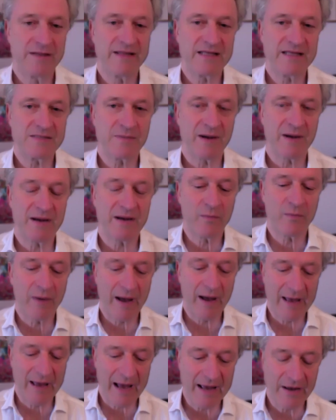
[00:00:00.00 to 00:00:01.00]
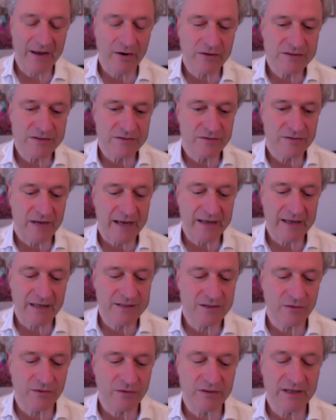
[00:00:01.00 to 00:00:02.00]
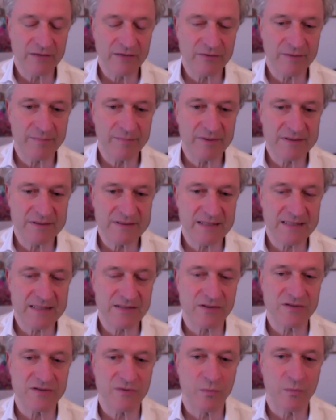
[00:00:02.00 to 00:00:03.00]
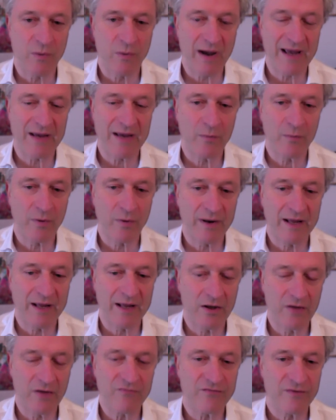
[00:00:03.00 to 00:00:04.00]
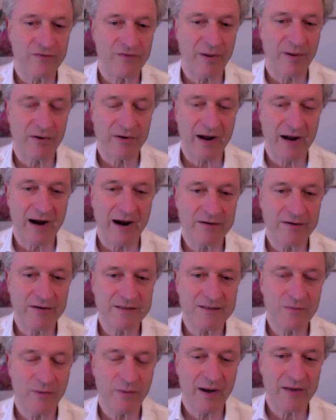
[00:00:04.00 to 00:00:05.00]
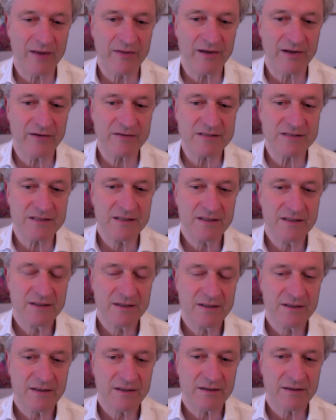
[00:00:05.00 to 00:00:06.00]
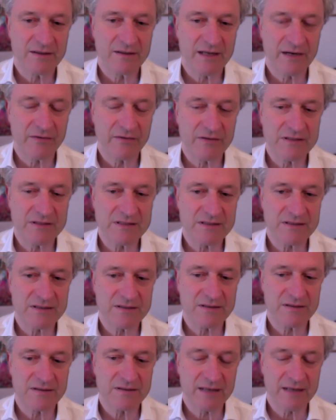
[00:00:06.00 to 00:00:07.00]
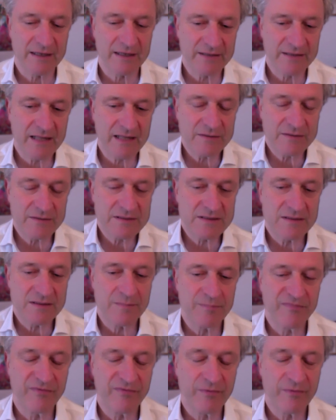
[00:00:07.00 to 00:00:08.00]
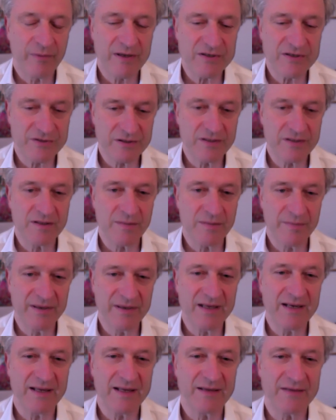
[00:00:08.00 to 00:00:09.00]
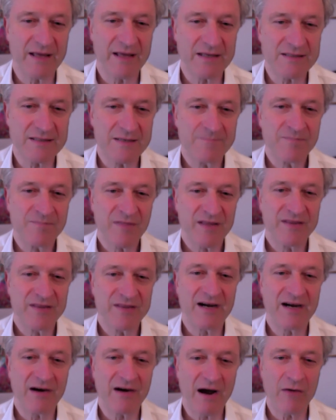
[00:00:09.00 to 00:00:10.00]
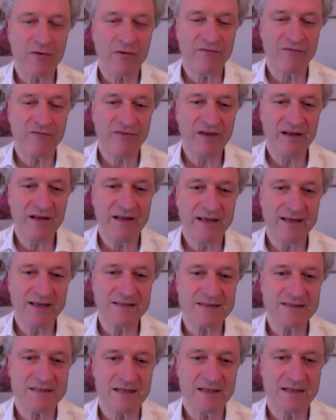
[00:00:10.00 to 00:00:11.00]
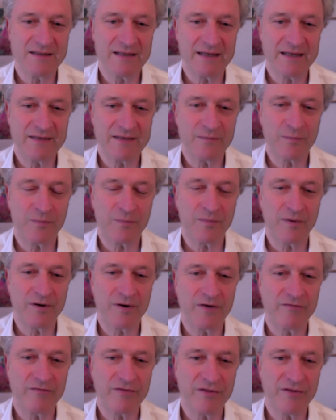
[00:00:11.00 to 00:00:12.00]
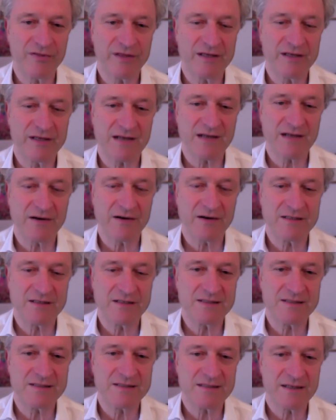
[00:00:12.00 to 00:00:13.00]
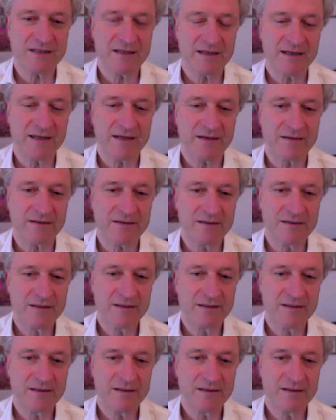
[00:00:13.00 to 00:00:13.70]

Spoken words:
that's why I totally agree. That's also why what I love about art and why there is that's the question in the beginning. There are our feelings, yeah, and one of the things artists are